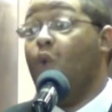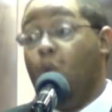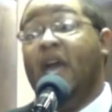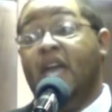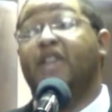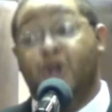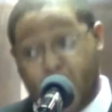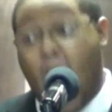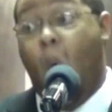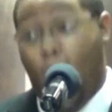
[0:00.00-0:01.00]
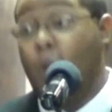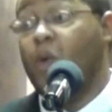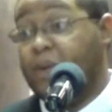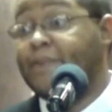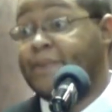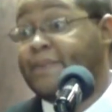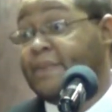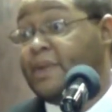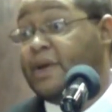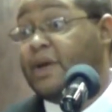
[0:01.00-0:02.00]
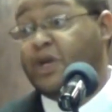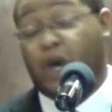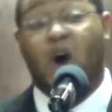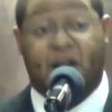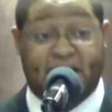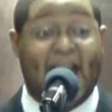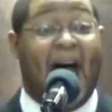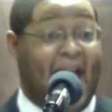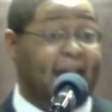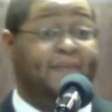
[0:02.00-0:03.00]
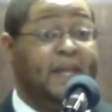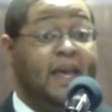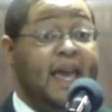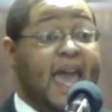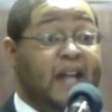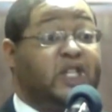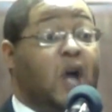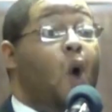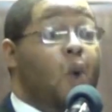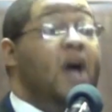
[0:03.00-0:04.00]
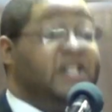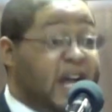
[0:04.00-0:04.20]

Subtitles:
we know you're going to die. And so we're